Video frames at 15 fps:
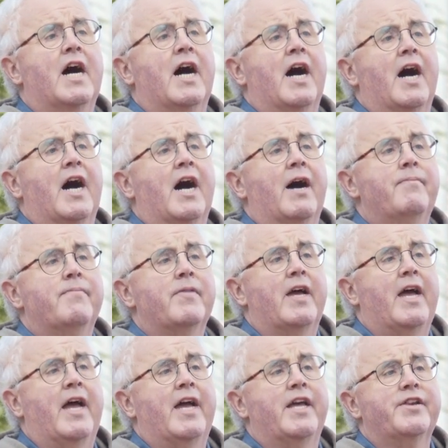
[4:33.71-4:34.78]

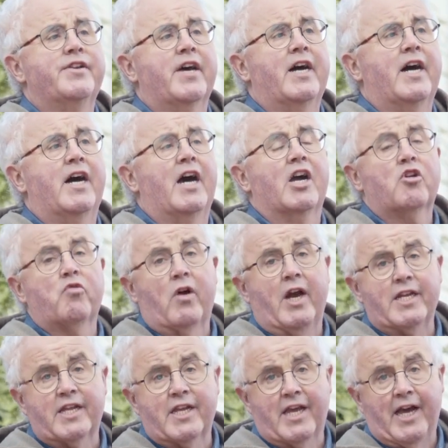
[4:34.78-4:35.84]
and a
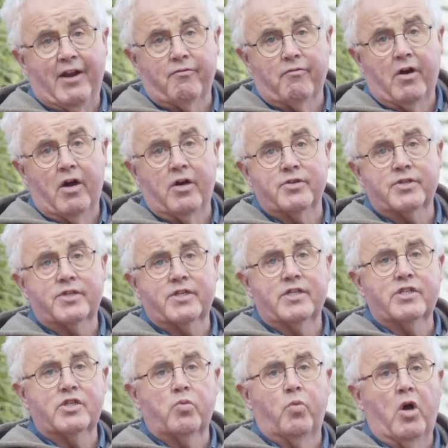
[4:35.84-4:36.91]
great cut rose
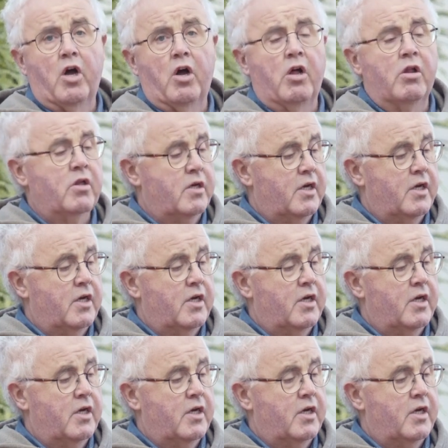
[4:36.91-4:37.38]
as well.